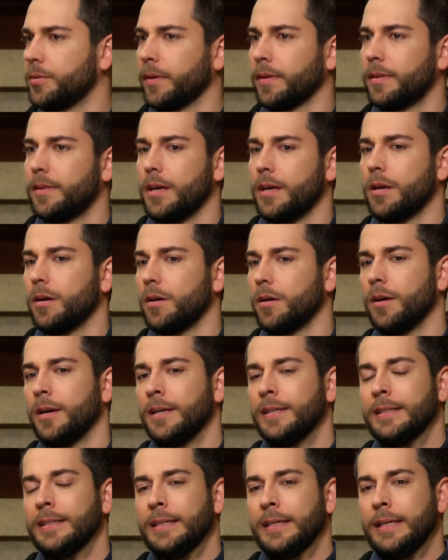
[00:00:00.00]
up doing theater.
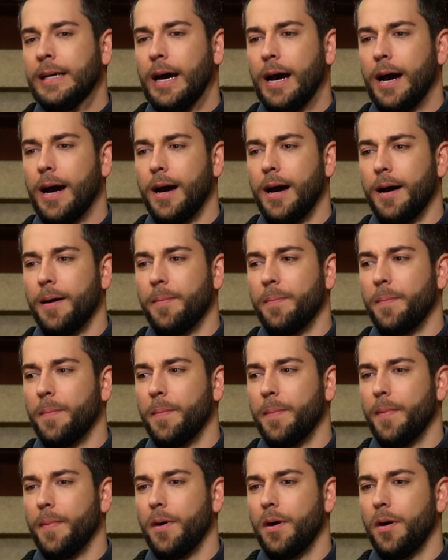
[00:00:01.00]

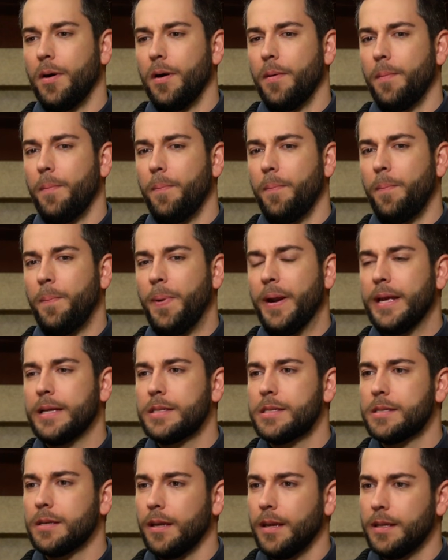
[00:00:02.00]
But
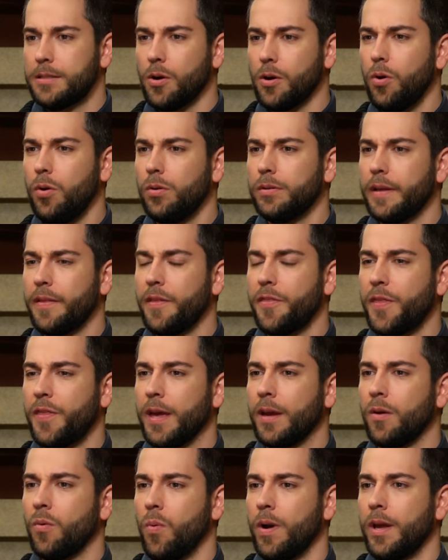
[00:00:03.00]
it's a whole other
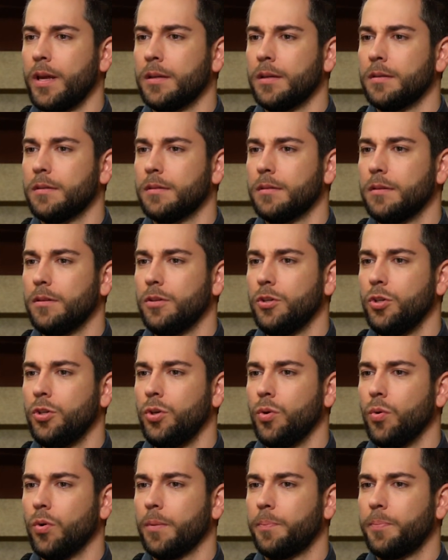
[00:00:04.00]
thing when
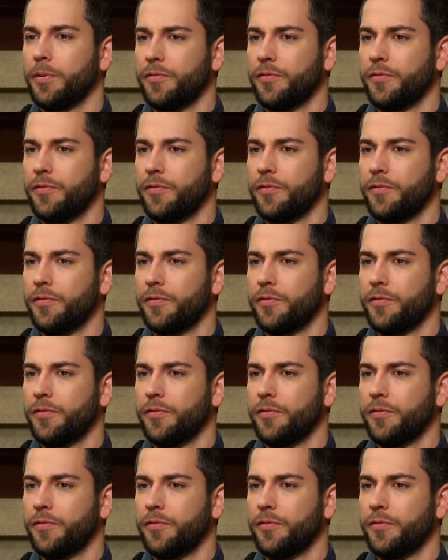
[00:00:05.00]
you're